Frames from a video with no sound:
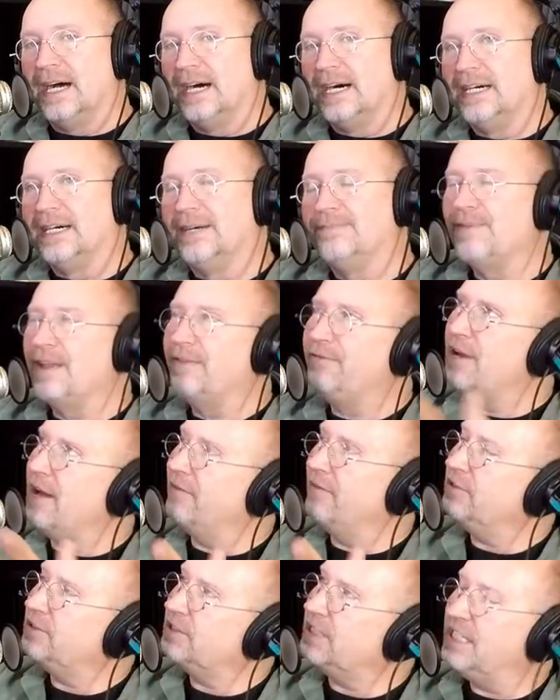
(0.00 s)
Um, if
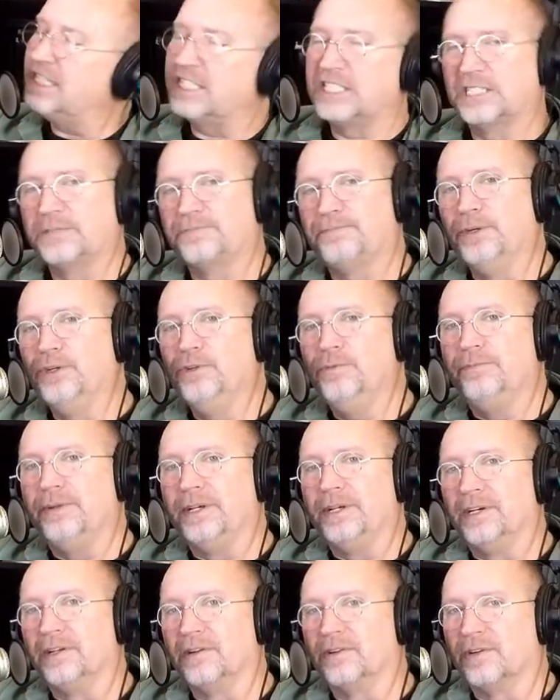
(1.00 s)
you ever seen a
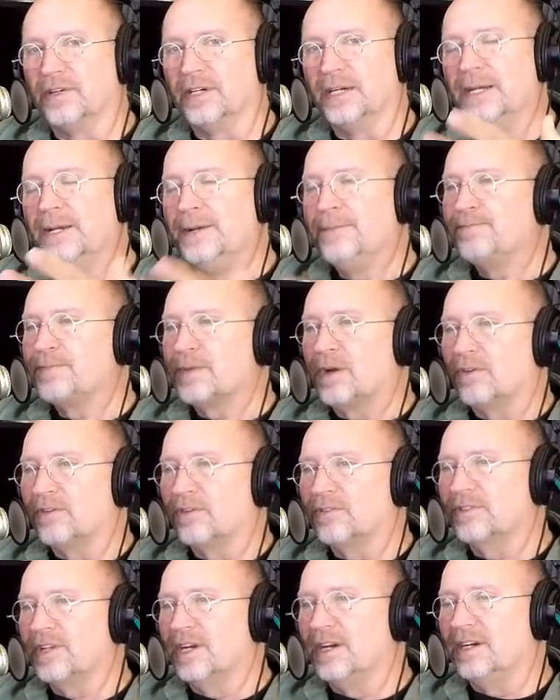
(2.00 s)
spoonbill or a
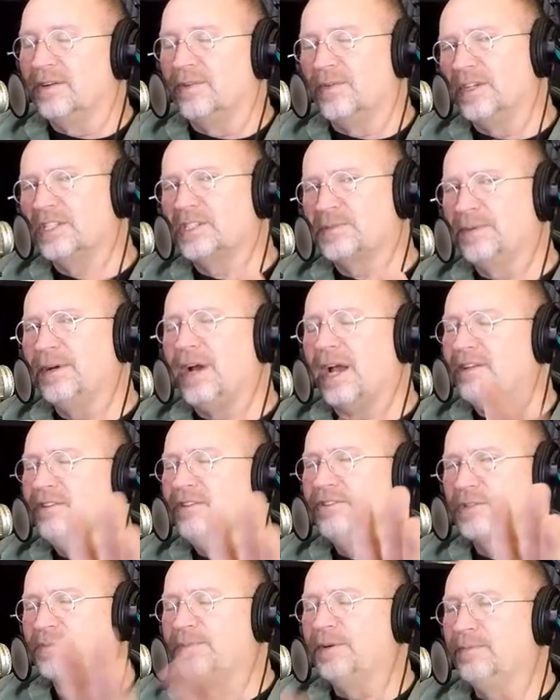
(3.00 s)
or uh, spoon, I
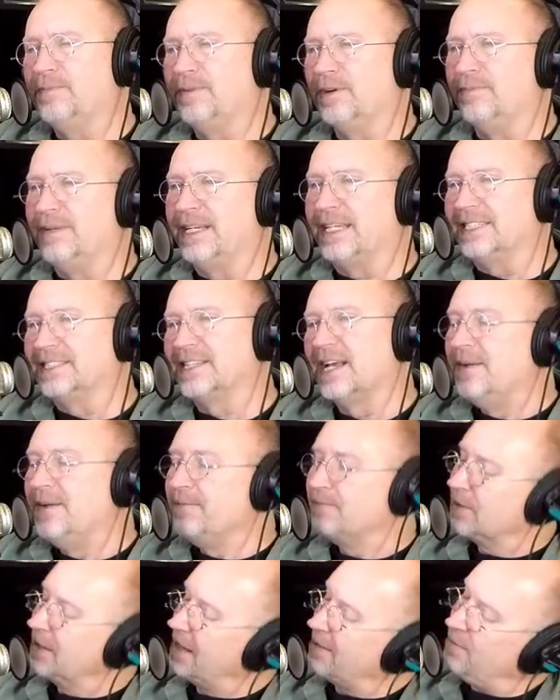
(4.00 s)
use spoonbill because
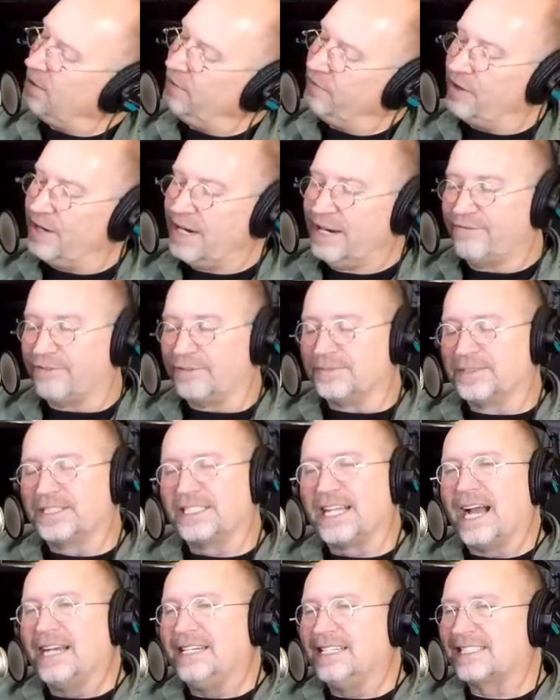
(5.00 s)
they move their head from
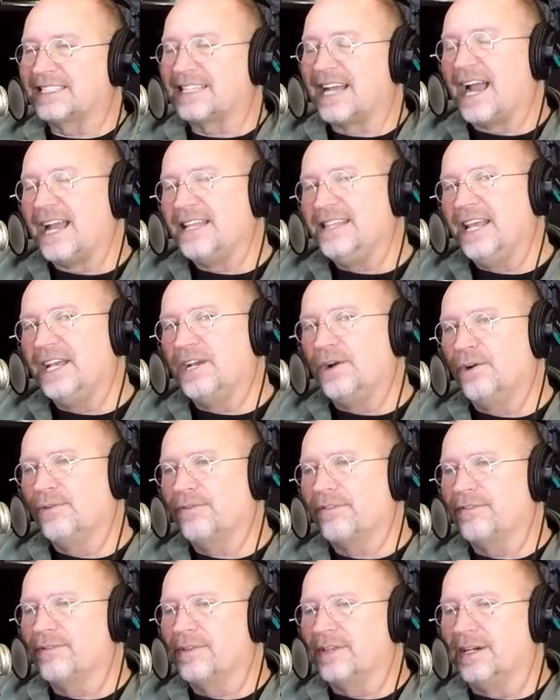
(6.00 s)
side to side and they
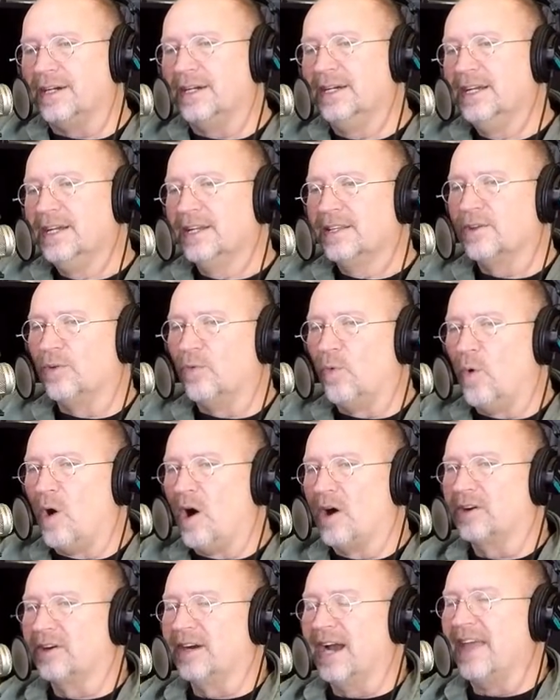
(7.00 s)
go through the the
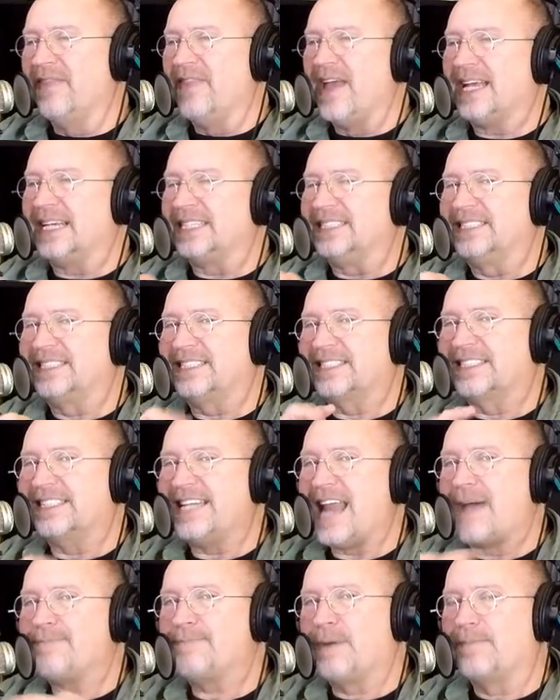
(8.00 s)
water and they can
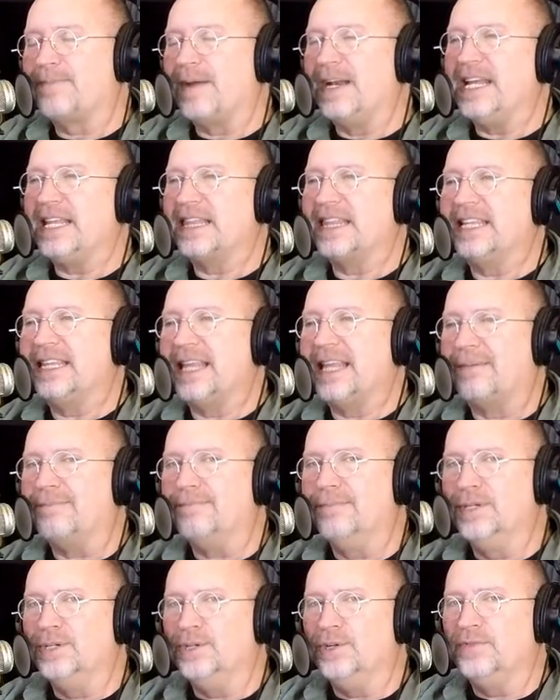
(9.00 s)
snap up anything
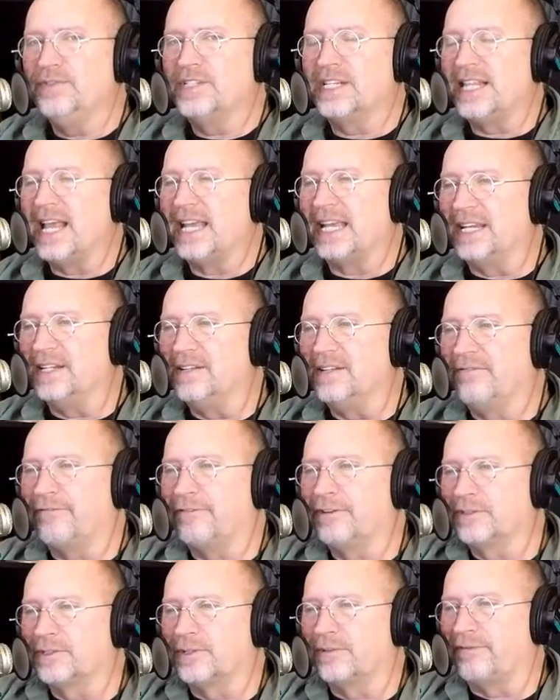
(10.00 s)
that moves and they can
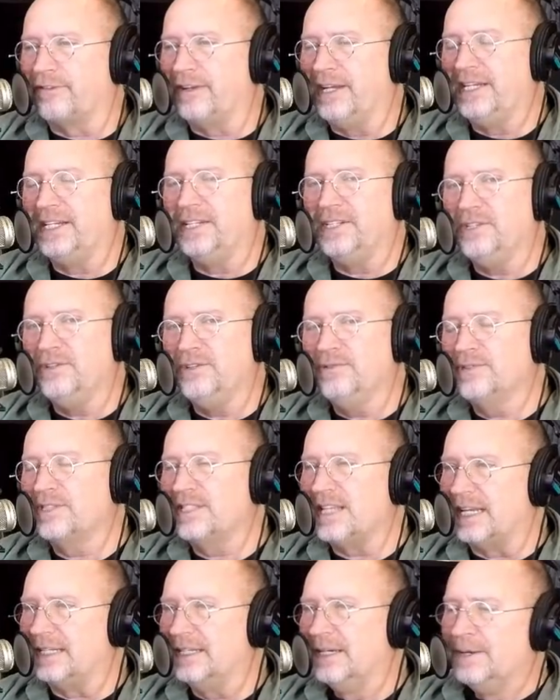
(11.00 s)
filter feed and
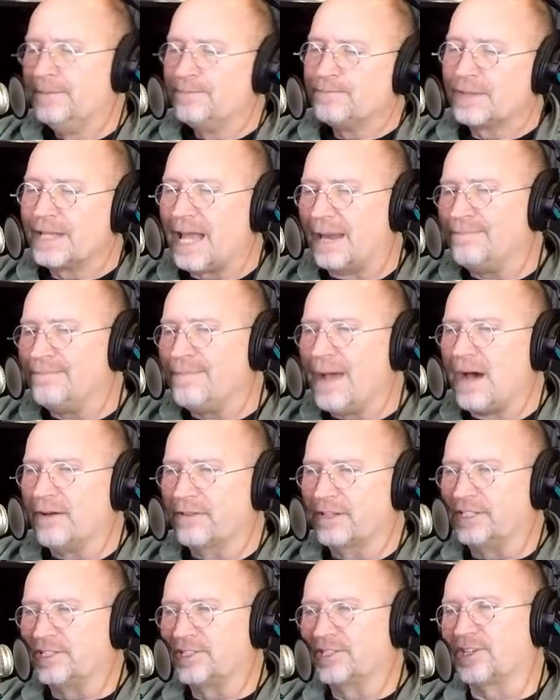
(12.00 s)
use that that
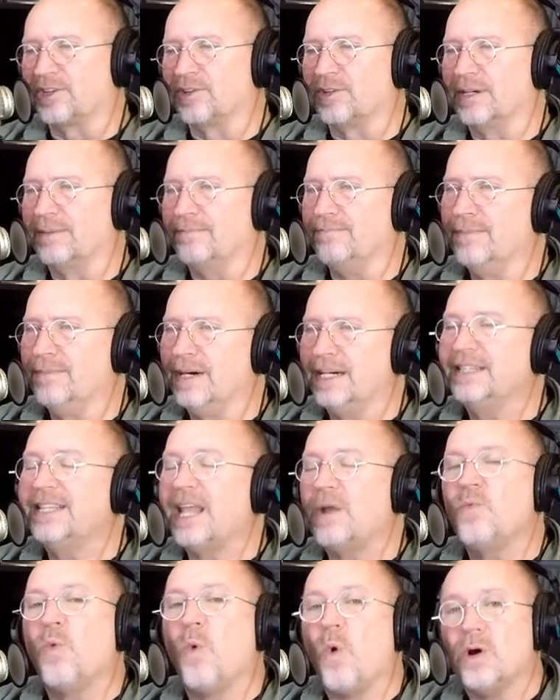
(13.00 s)
mouth to stir up
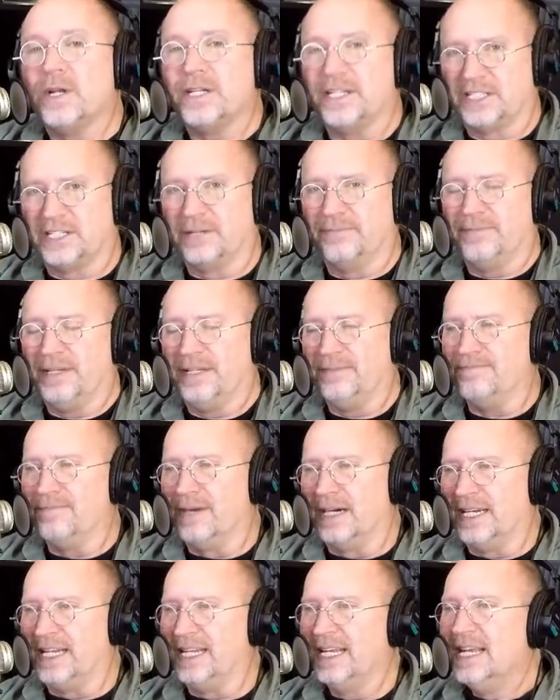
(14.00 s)
mud. They want it to be
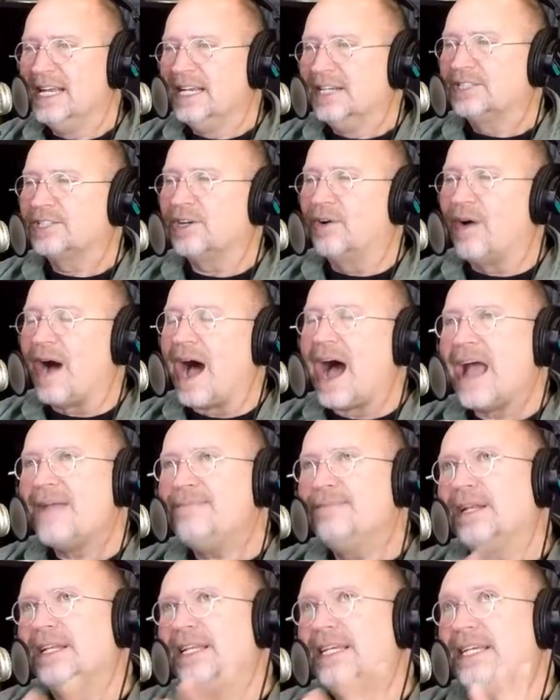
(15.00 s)
muddy. So
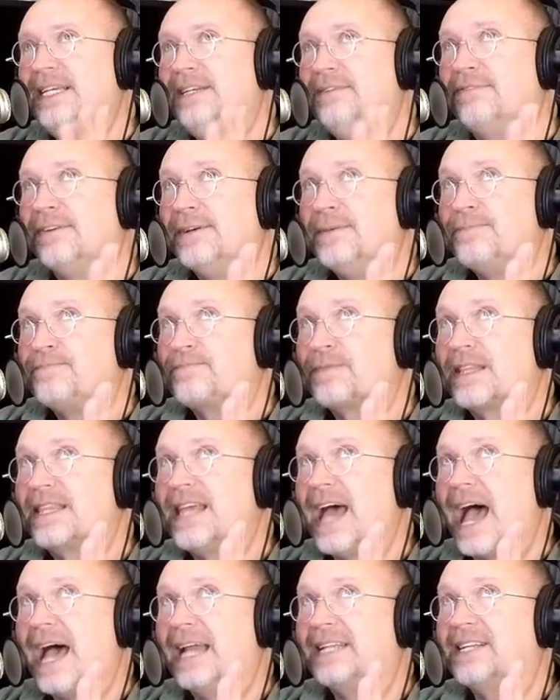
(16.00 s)
I believe
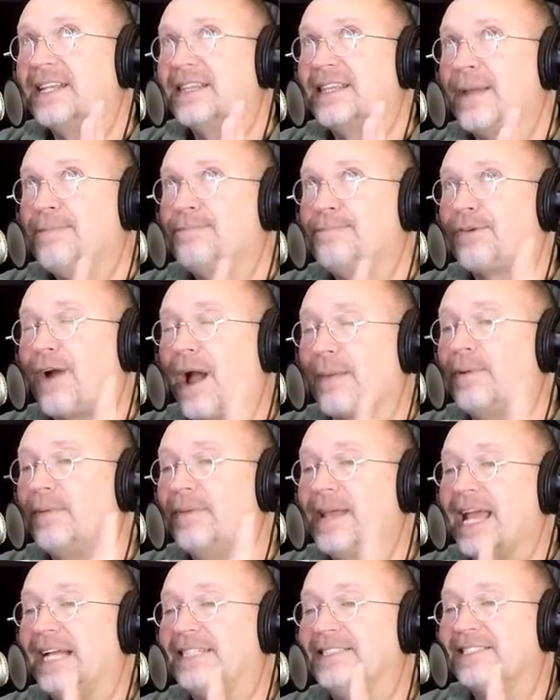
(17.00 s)
that they
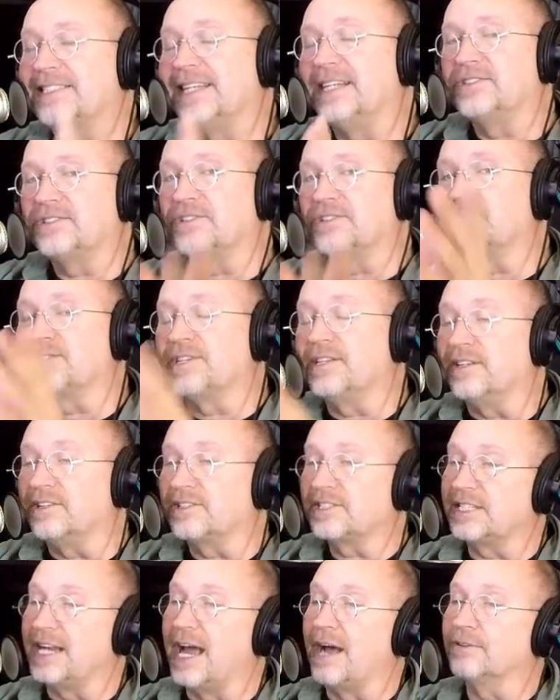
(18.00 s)
probably had sensors in
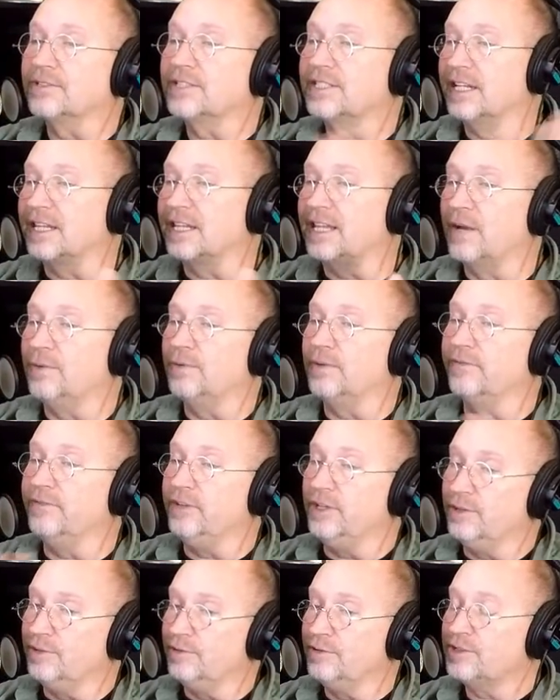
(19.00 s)
their snouts that they would
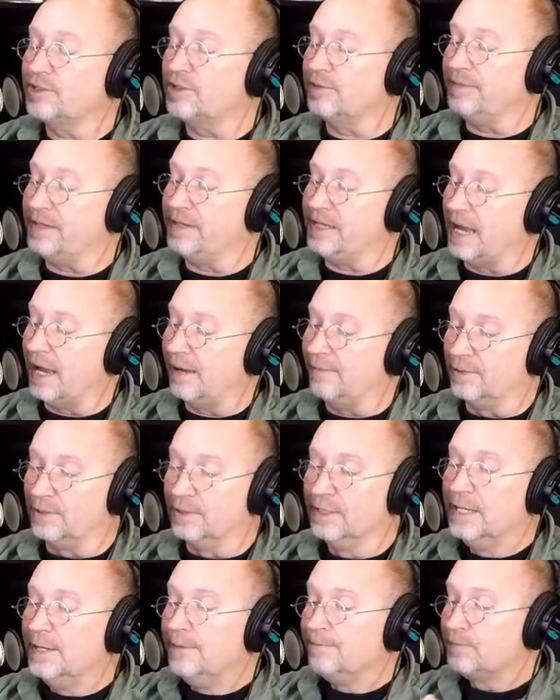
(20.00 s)
have used to be
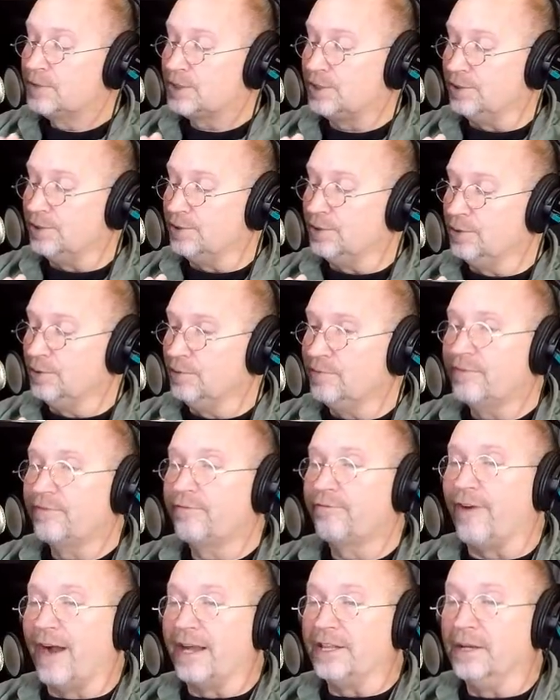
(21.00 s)
able to
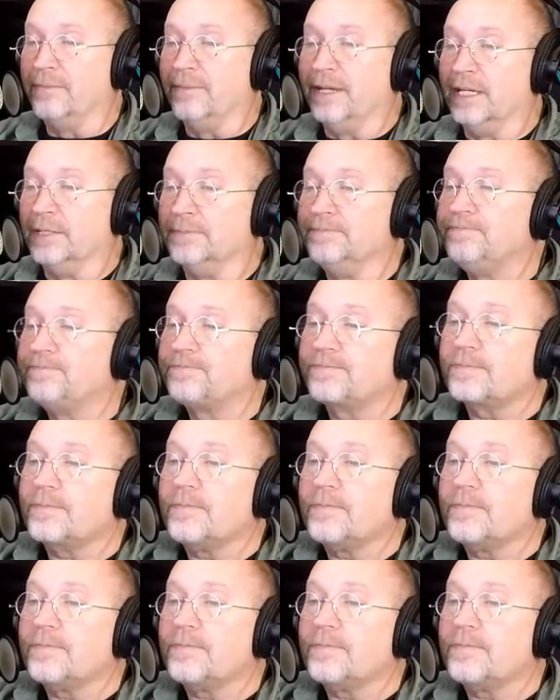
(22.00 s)
find their meal.